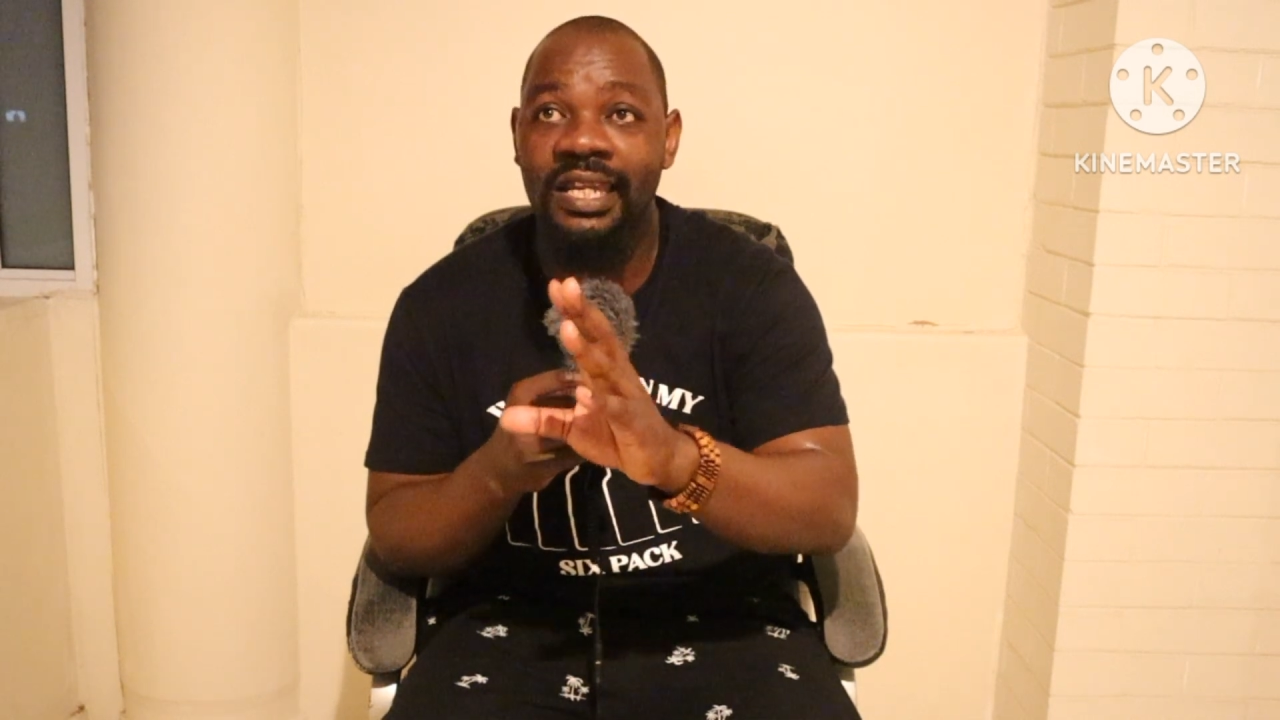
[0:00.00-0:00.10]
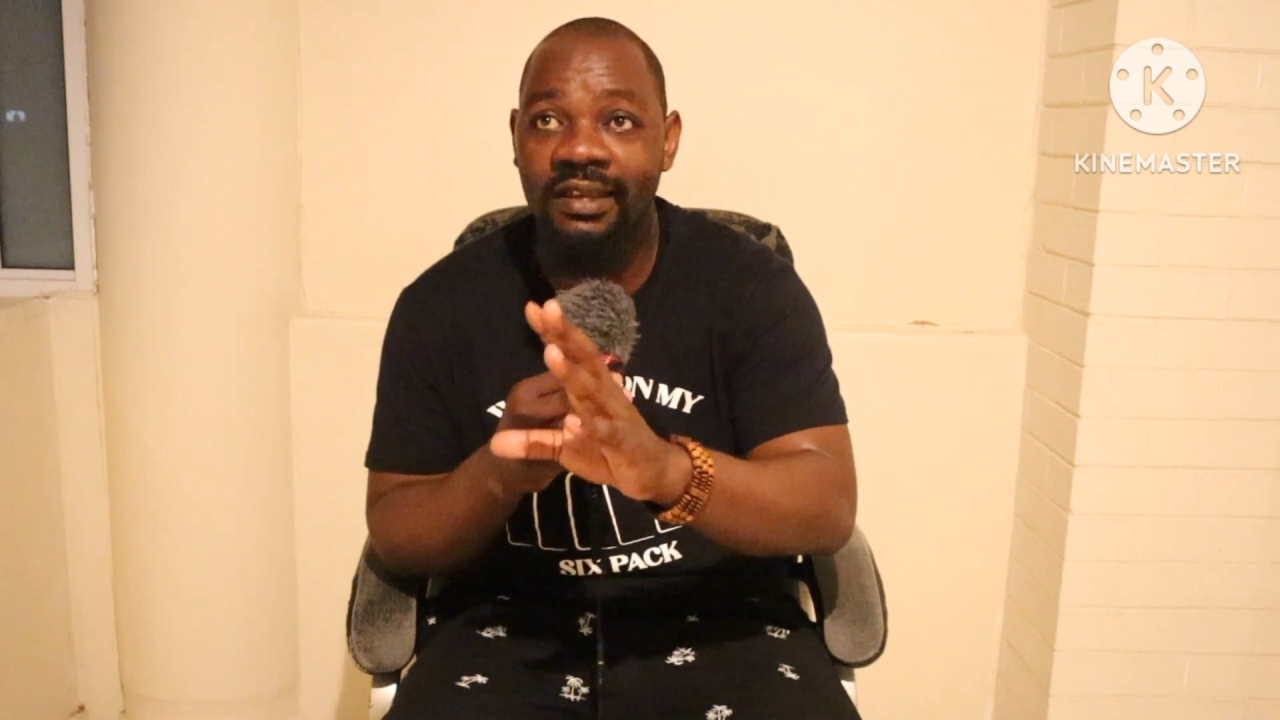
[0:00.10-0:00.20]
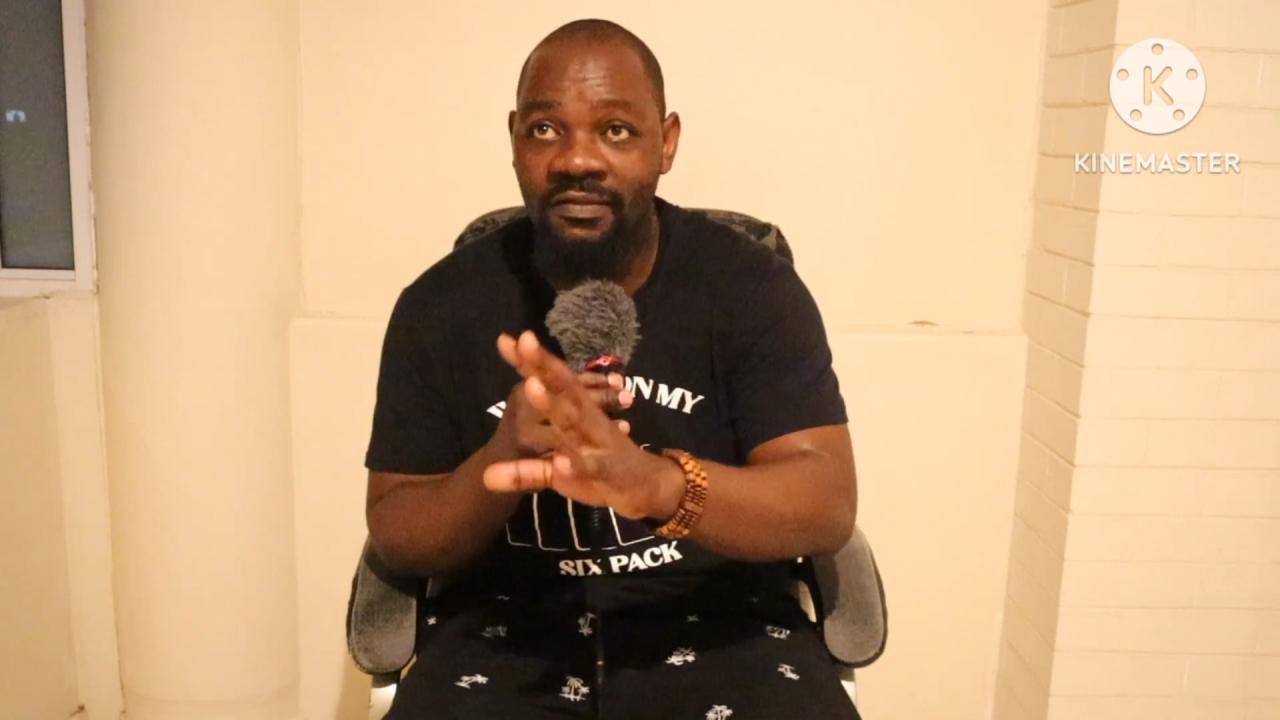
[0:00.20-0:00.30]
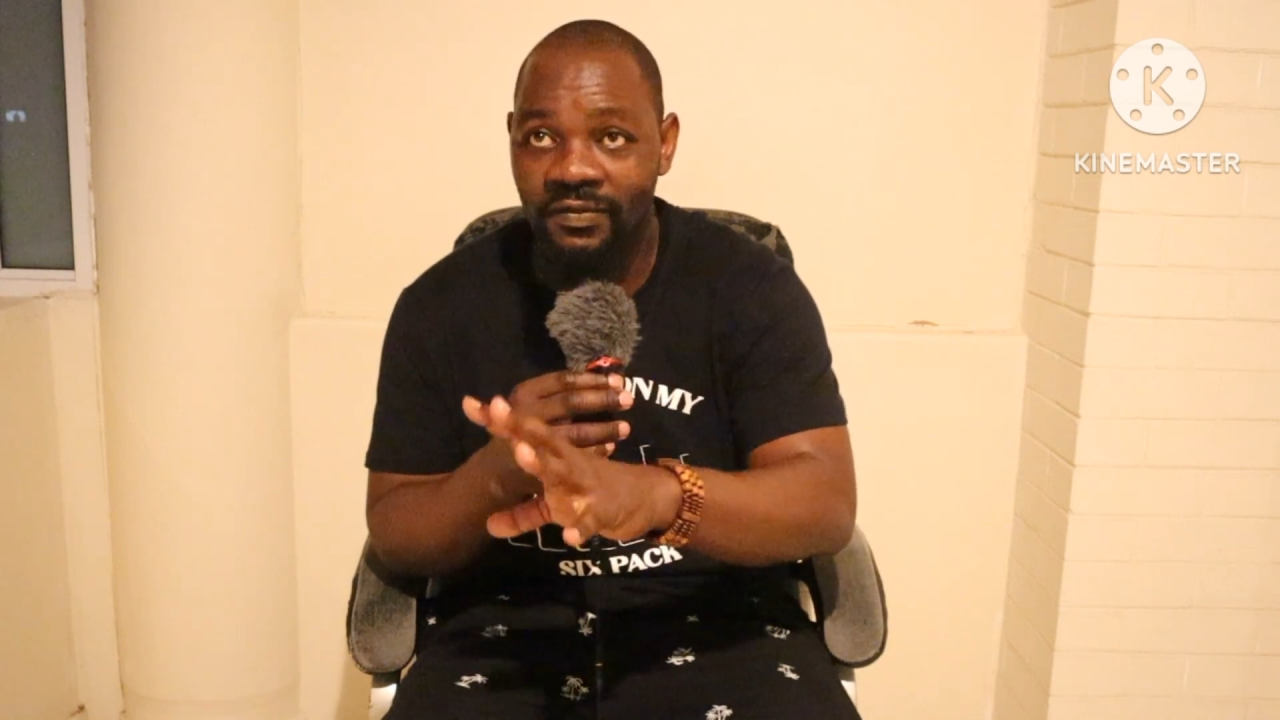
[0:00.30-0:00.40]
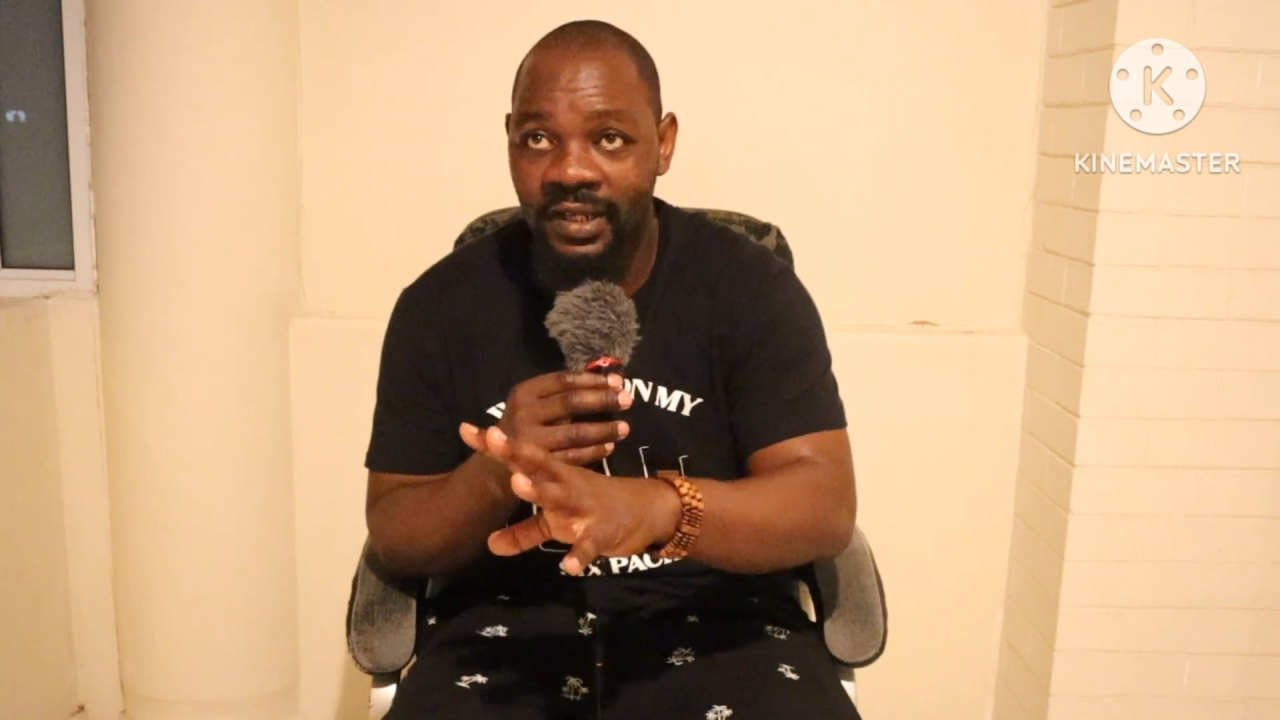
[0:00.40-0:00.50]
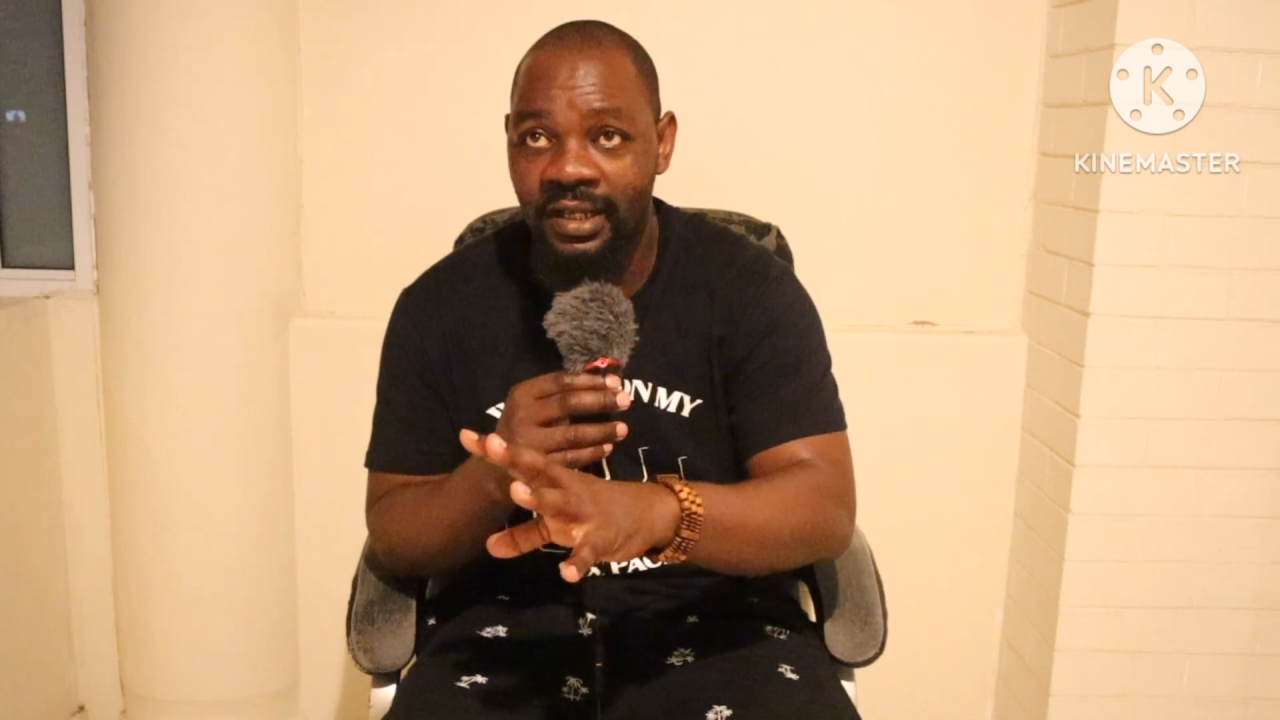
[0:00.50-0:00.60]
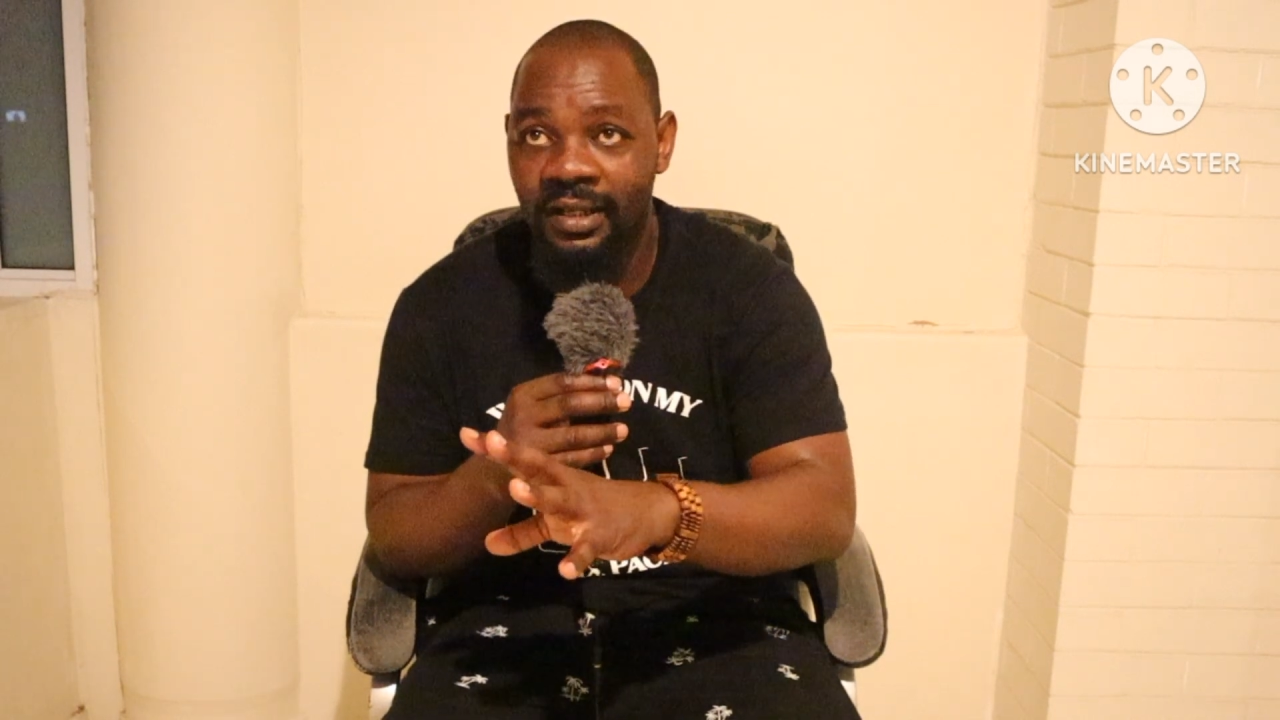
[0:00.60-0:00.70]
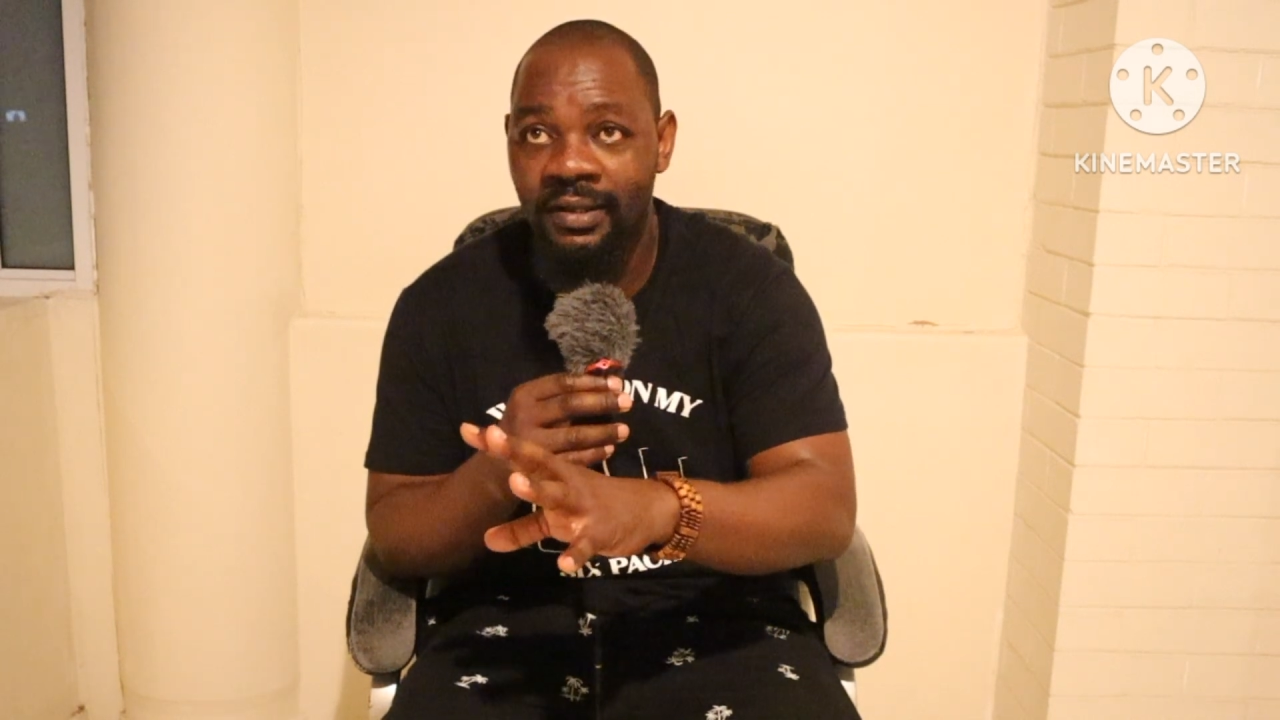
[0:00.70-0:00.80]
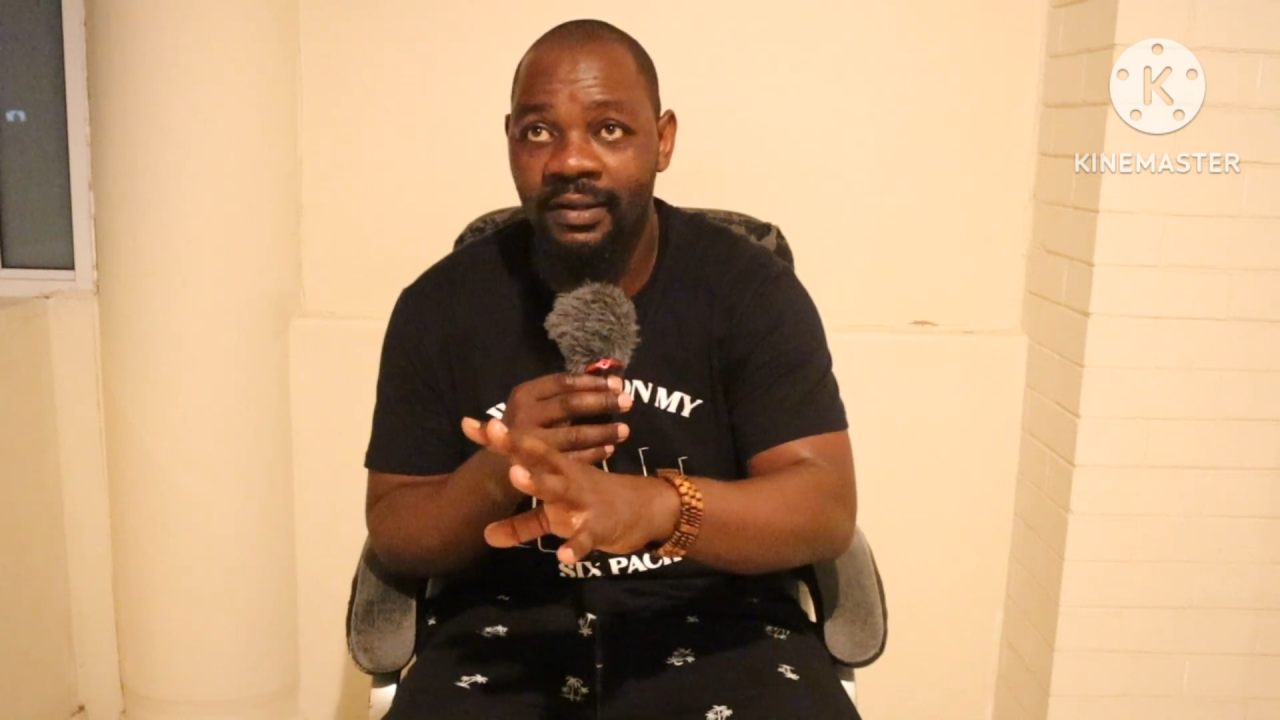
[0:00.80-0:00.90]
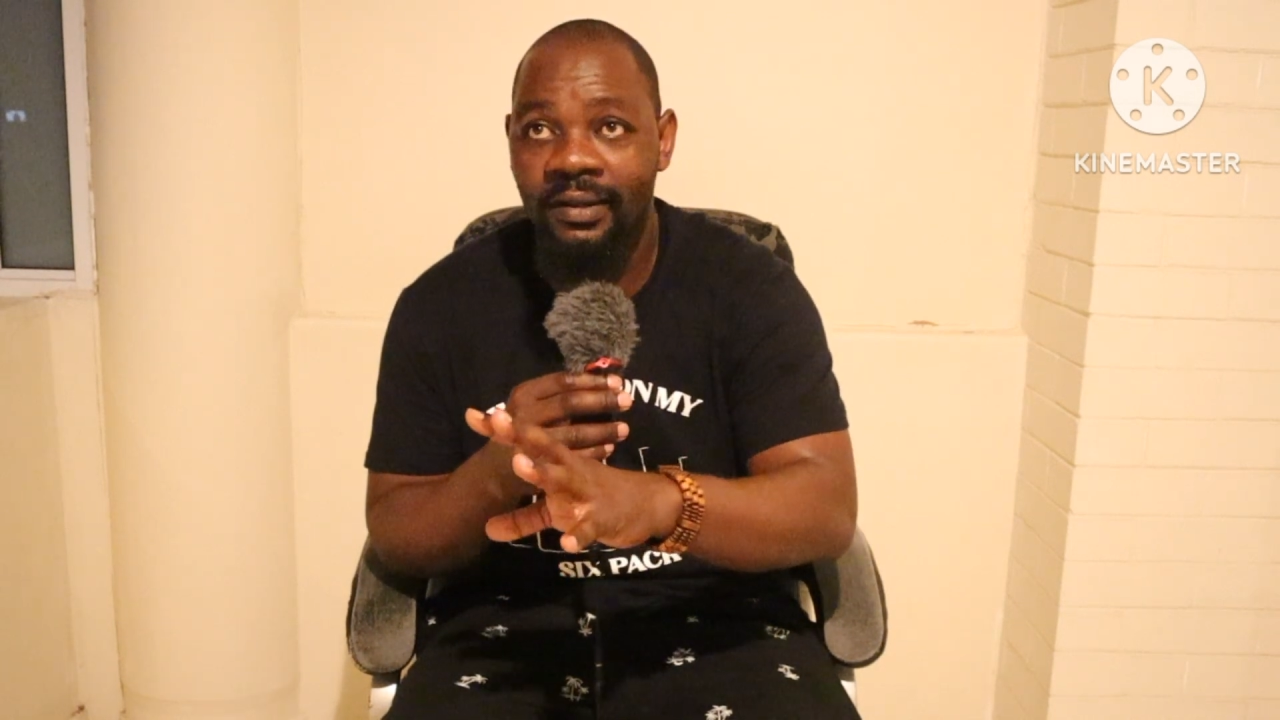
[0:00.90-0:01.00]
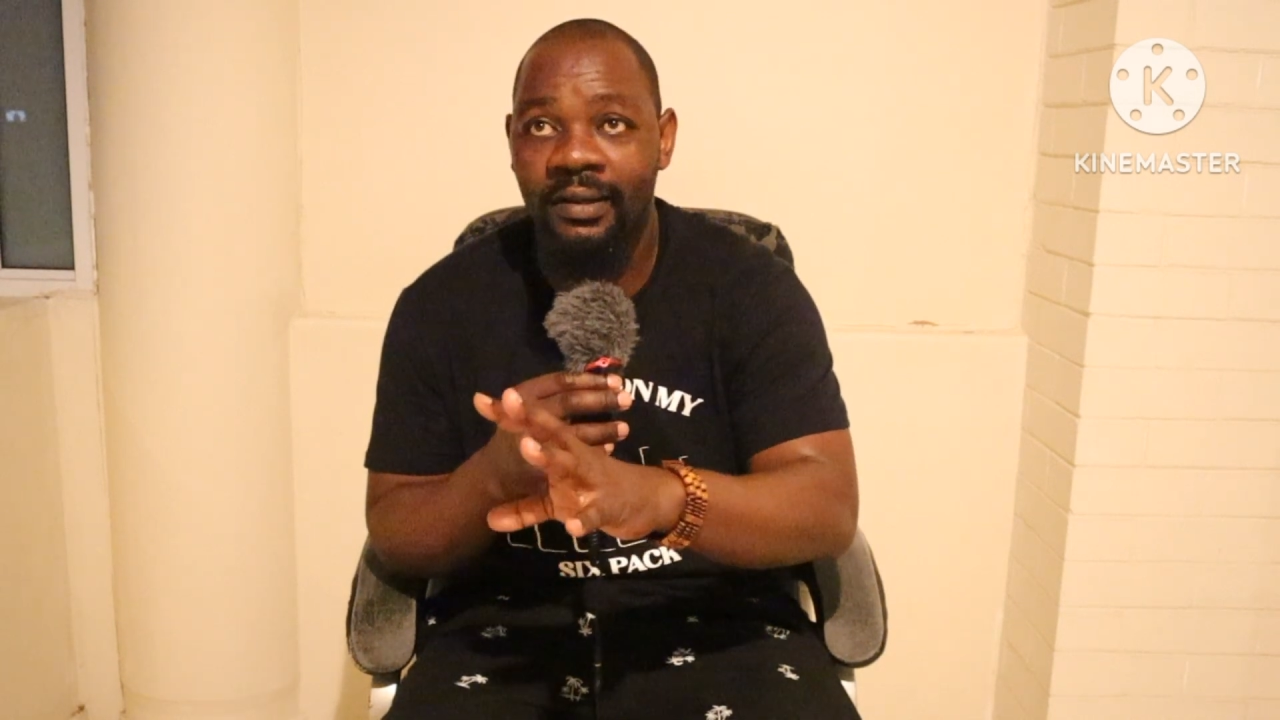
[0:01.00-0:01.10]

living